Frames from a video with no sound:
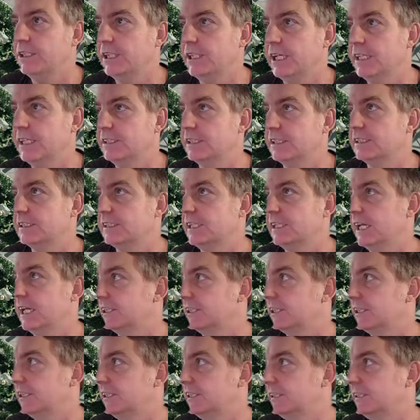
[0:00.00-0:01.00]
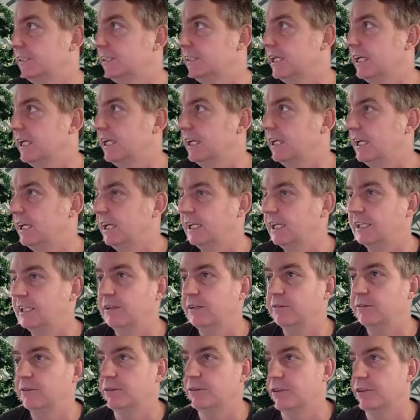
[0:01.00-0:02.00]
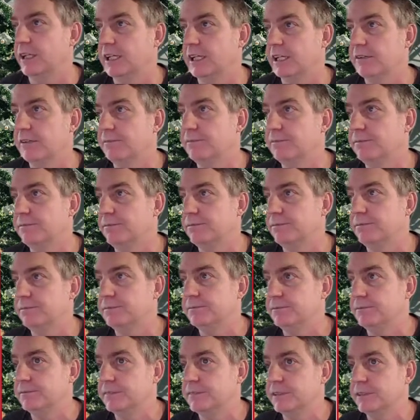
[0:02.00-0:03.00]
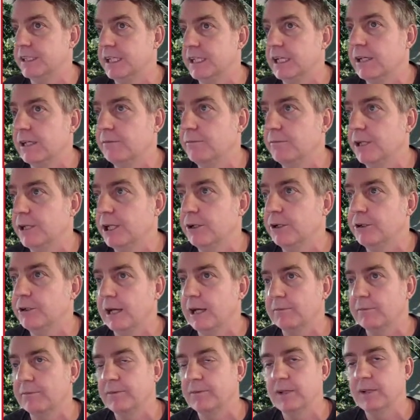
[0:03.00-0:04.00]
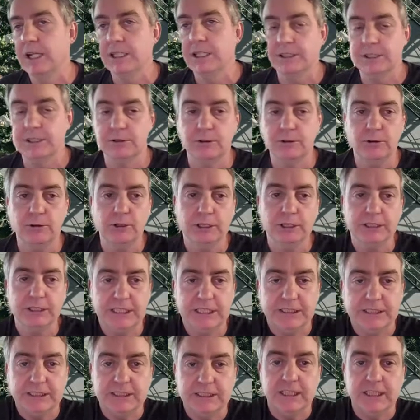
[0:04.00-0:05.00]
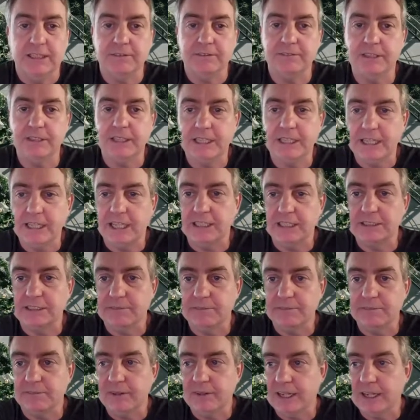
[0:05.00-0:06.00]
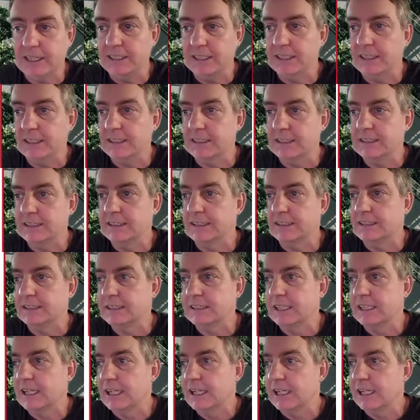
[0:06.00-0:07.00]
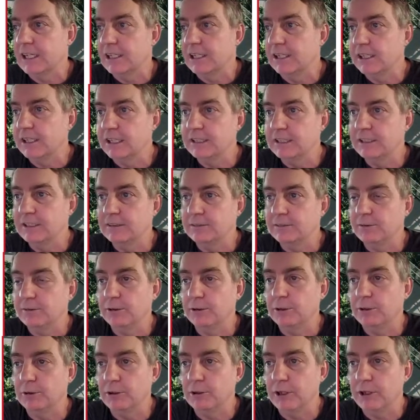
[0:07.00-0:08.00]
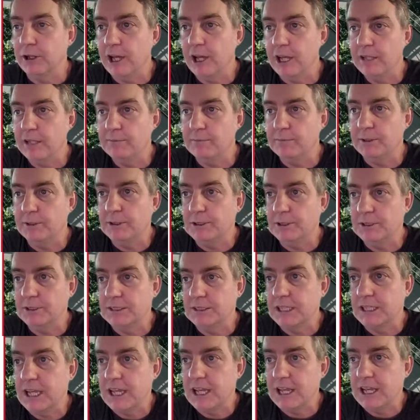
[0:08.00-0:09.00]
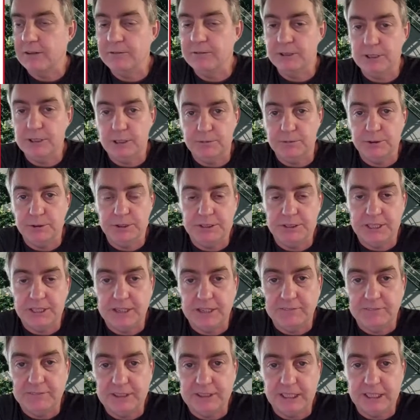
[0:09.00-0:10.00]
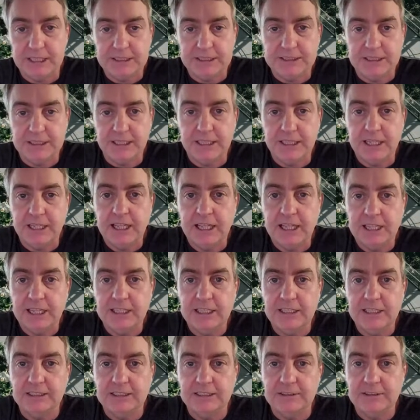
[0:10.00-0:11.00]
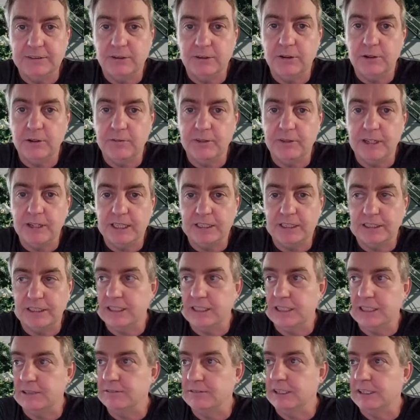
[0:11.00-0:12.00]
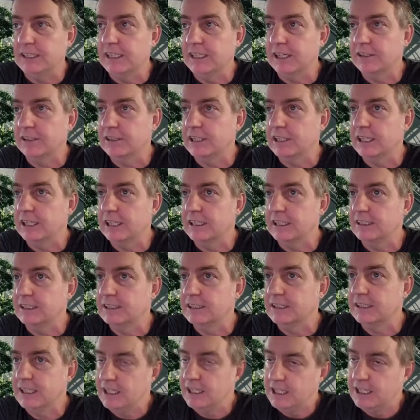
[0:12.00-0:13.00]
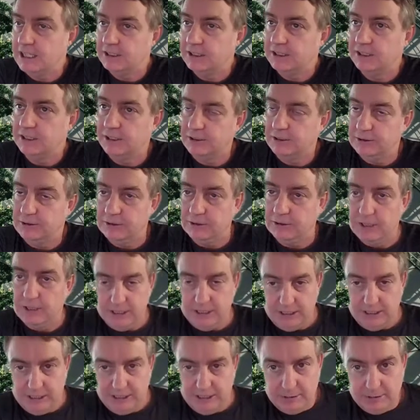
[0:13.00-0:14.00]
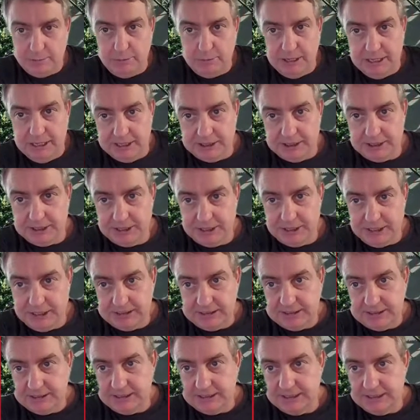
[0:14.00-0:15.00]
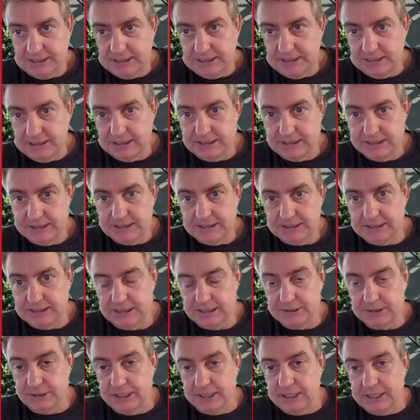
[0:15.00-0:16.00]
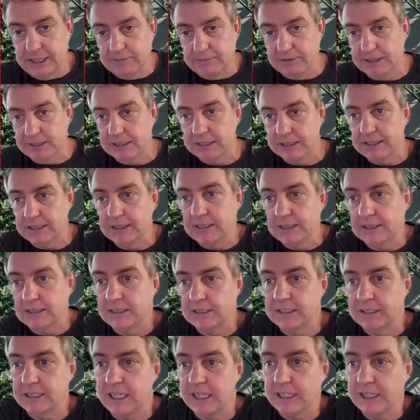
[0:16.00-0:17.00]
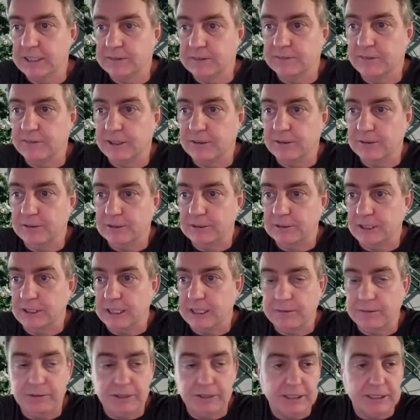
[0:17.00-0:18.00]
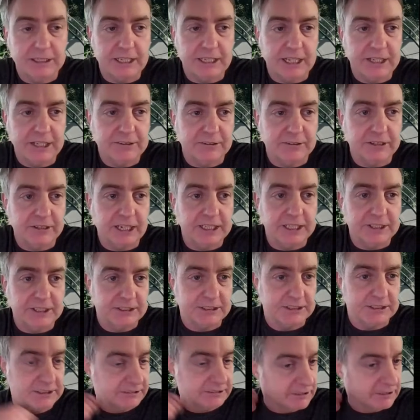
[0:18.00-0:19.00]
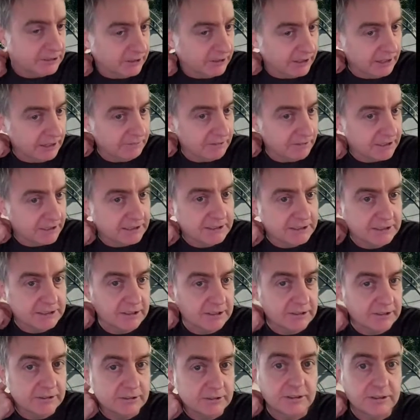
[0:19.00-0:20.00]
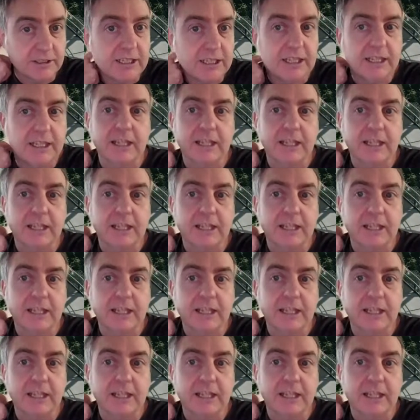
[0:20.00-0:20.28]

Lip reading: change the selections, and they will load up. So all the data in our template is what we call live, because every time you save data, it automatically recalculates. So the balance sheet is dynamic. The cash flow is dynamic, aggregations are dynamic. So